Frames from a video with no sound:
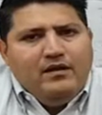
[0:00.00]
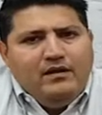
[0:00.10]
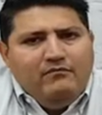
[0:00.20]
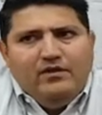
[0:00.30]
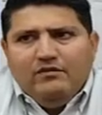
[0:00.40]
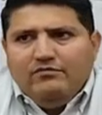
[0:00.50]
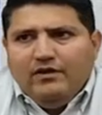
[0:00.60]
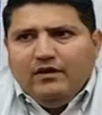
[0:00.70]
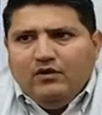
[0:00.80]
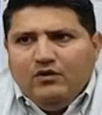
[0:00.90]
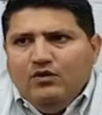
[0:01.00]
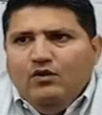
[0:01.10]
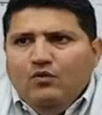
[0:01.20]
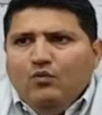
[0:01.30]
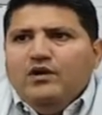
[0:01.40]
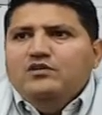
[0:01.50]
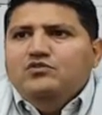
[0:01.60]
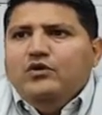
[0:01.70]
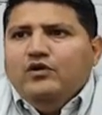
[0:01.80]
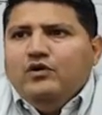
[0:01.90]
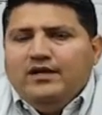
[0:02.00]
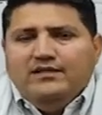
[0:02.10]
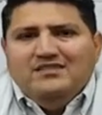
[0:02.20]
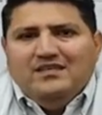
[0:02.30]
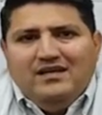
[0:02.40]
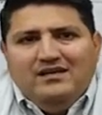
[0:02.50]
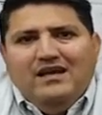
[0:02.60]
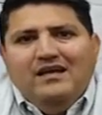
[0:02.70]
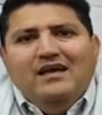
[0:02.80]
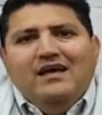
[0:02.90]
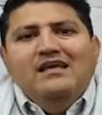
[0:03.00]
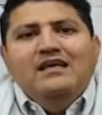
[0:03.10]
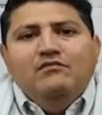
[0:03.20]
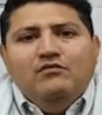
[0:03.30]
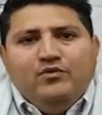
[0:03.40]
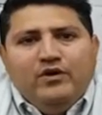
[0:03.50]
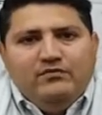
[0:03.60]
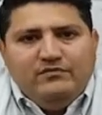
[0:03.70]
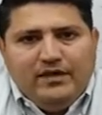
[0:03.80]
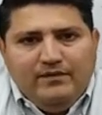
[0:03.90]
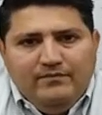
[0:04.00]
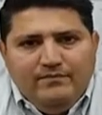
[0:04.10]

and we can figure out what is going on at the site at any given point of time.